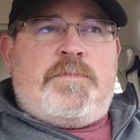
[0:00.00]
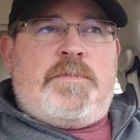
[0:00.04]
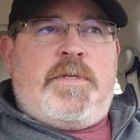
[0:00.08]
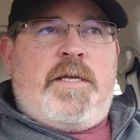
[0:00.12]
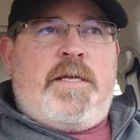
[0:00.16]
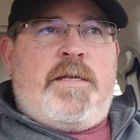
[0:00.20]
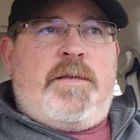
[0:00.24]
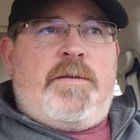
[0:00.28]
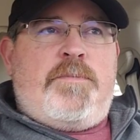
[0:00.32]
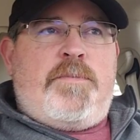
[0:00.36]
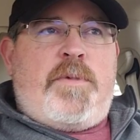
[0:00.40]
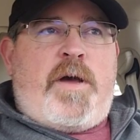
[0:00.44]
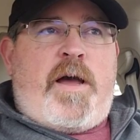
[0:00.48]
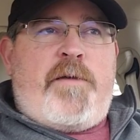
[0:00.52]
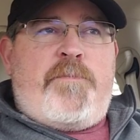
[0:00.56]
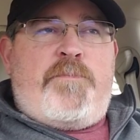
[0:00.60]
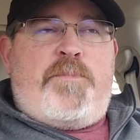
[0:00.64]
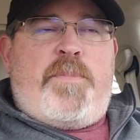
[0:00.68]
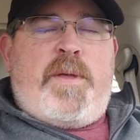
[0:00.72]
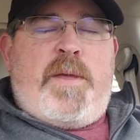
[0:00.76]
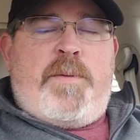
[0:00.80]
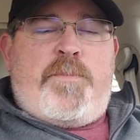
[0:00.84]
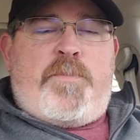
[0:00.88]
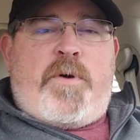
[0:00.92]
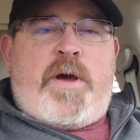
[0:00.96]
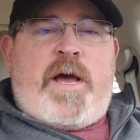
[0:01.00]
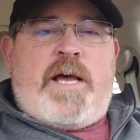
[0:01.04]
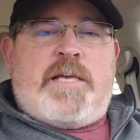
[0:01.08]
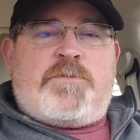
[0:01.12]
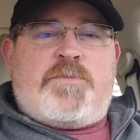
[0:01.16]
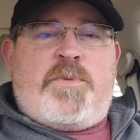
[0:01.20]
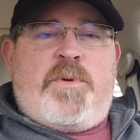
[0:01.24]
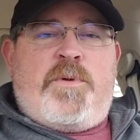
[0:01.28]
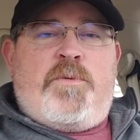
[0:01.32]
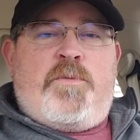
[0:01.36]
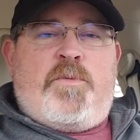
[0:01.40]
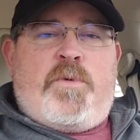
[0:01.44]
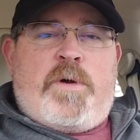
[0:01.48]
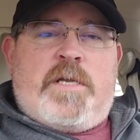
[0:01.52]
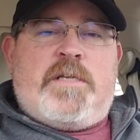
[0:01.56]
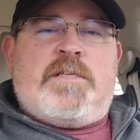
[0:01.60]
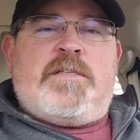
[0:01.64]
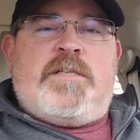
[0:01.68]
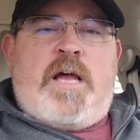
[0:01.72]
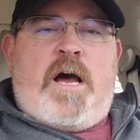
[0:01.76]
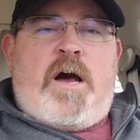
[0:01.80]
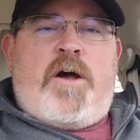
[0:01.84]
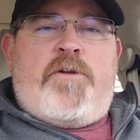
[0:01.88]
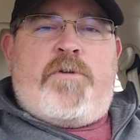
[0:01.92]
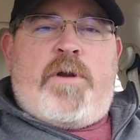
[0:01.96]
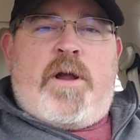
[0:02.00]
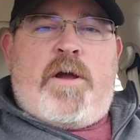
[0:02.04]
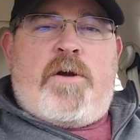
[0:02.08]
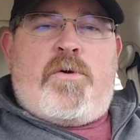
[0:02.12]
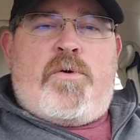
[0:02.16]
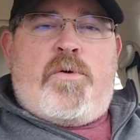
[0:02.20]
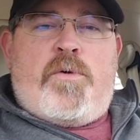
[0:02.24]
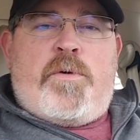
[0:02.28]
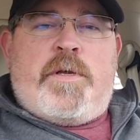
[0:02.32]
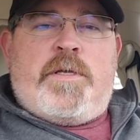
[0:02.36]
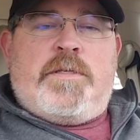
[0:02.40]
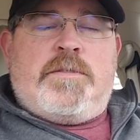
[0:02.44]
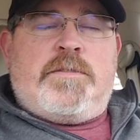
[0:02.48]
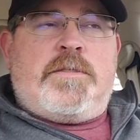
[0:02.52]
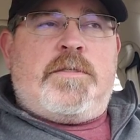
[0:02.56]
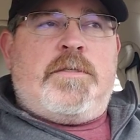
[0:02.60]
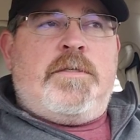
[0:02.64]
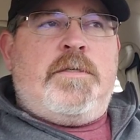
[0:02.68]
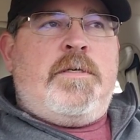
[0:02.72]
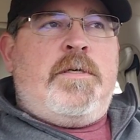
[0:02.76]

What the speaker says: And people ask me, what is non-round coins?